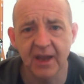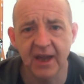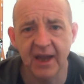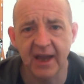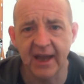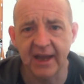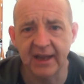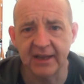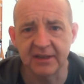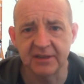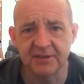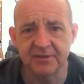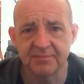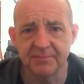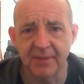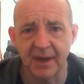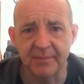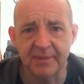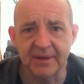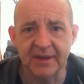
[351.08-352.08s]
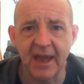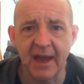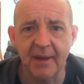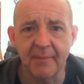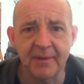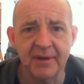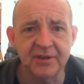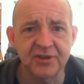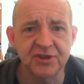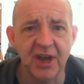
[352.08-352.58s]
and maybe get a
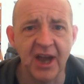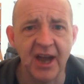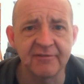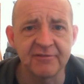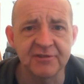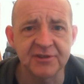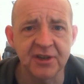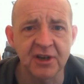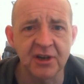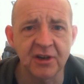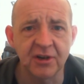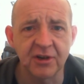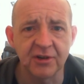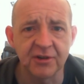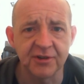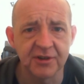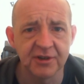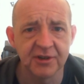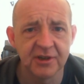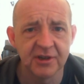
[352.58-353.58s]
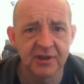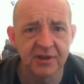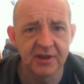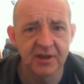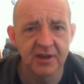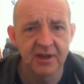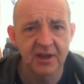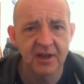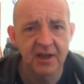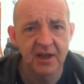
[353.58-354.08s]
bit of Scheherazade,
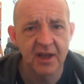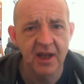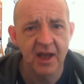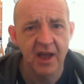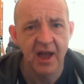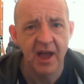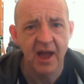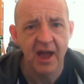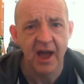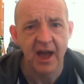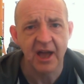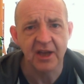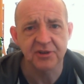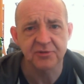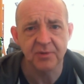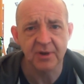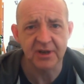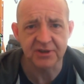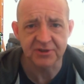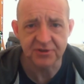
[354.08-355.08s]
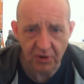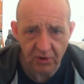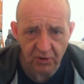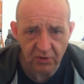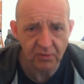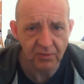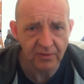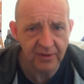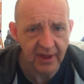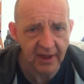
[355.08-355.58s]
as well as
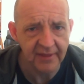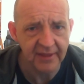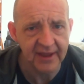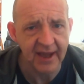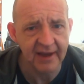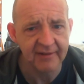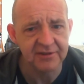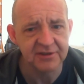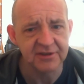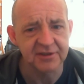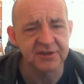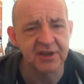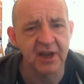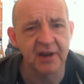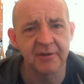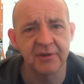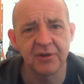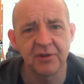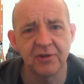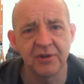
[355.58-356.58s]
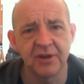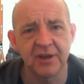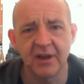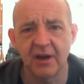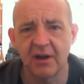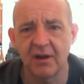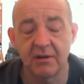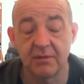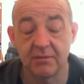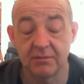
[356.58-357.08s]
all the other characters going on.
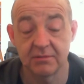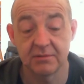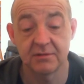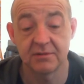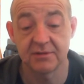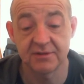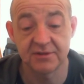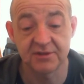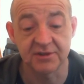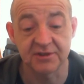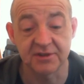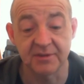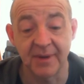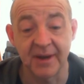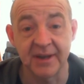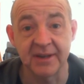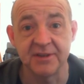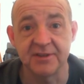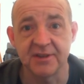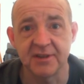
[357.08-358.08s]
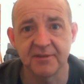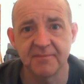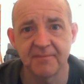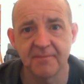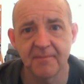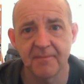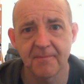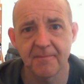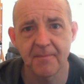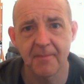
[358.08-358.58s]
Oh, it's just amazing.
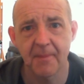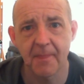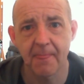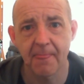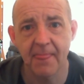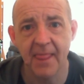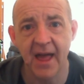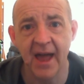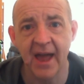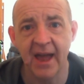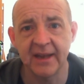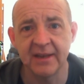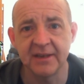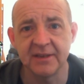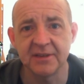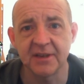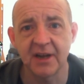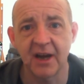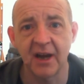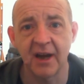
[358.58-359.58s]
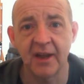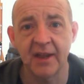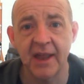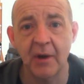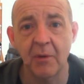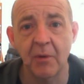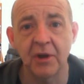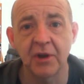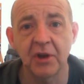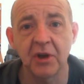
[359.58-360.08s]
And I
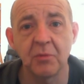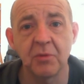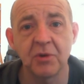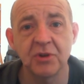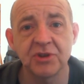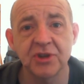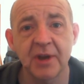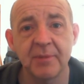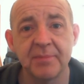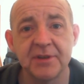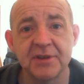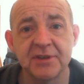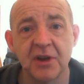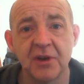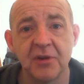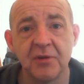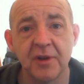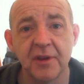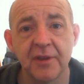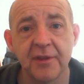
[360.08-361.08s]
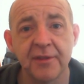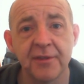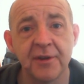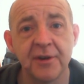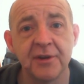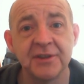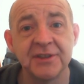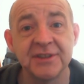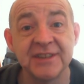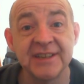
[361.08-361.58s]
know I'm going to watch episode
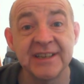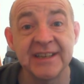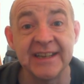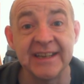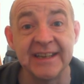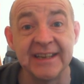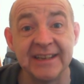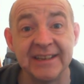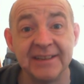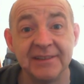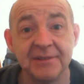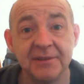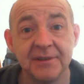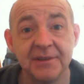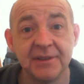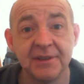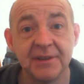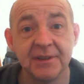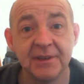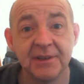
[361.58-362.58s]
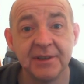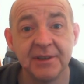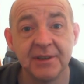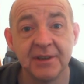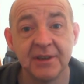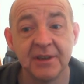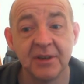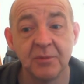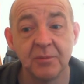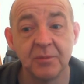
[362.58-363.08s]
13,
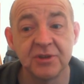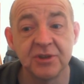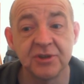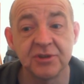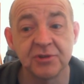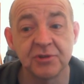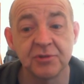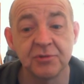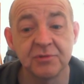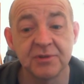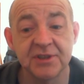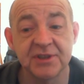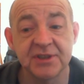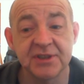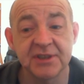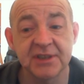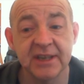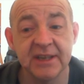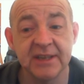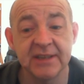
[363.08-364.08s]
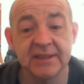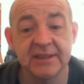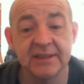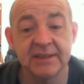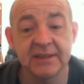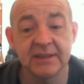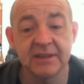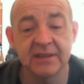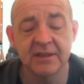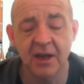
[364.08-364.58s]
which is called
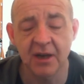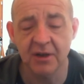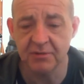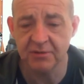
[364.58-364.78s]
Skin... No,